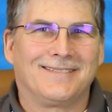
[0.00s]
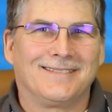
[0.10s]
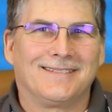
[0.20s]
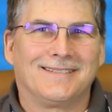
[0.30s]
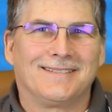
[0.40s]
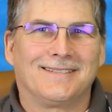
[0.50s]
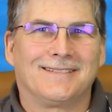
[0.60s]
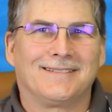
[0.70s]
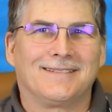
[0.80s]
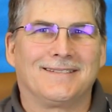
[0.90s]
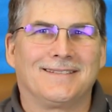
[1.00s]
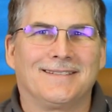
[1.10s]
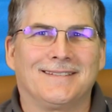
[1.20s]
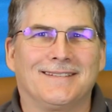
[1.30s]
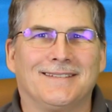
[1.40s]

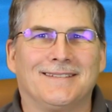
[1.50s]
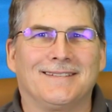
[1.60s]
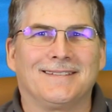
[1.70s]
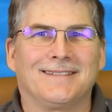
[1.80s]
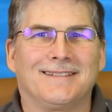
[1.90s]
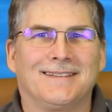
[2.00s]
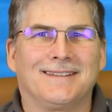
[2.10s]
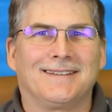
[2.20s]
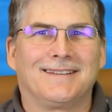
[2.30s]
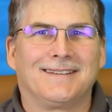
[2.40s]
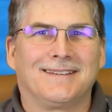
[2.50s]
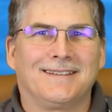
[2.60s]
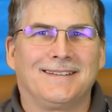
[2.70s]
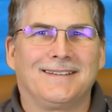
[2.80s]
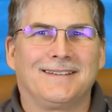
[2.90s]

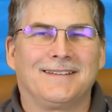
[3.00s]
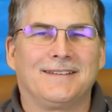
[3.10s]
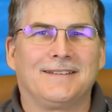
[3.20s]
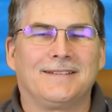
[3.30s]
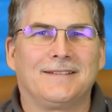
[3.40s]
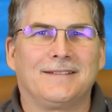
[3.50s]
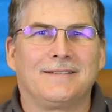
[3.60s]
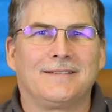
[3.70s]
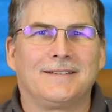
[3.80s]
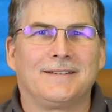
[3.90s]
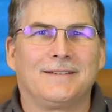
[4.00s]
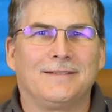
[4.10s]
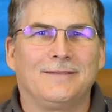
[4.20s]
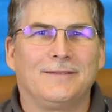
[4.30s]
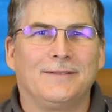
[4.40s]

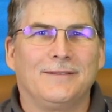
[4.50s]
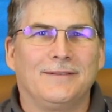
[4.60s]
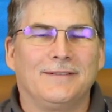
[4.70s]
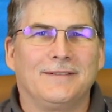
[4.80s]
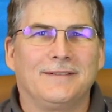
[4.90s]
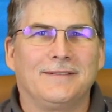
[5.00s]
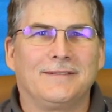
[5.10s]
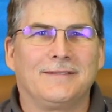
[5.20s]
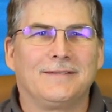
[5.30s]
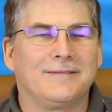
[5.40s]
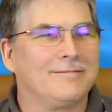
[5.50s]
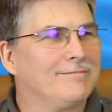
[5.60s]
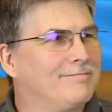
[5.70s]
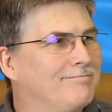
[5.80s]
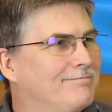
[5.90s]

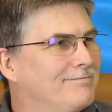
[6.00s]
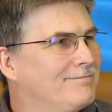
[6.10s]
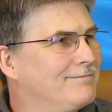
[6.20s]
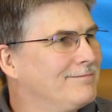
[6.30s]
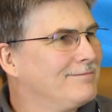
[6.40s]
This person isn't speaking.